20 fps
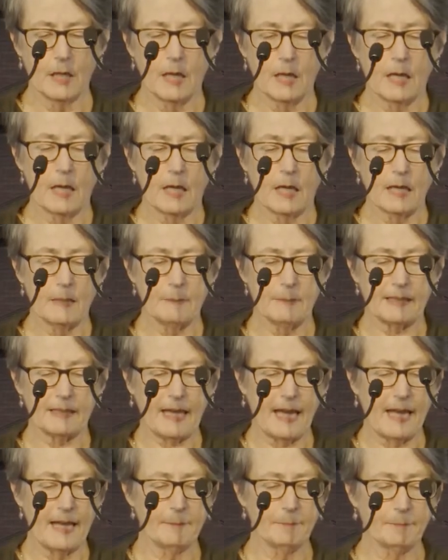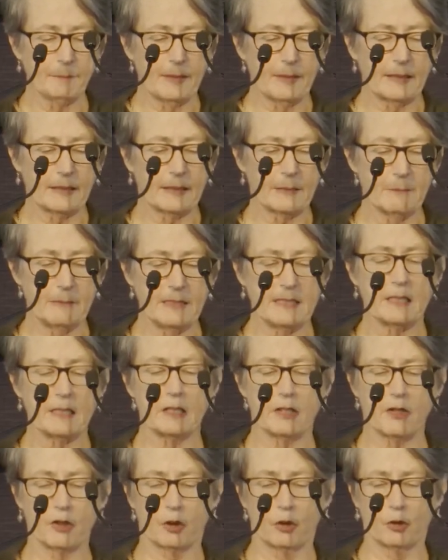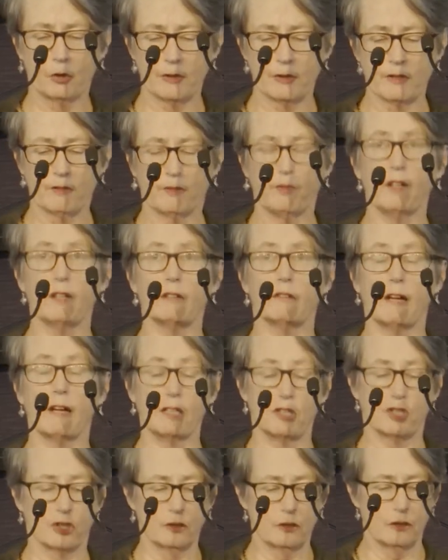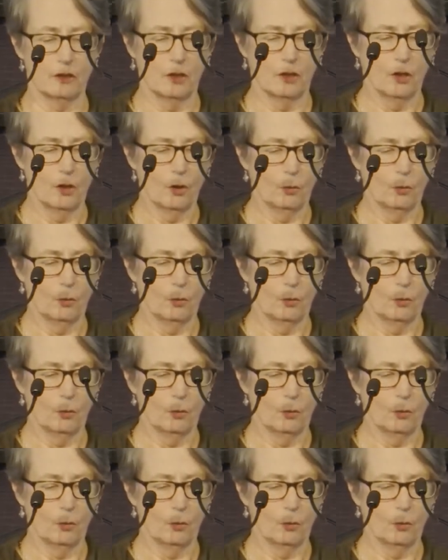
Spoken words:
He became committed to the cause of Federation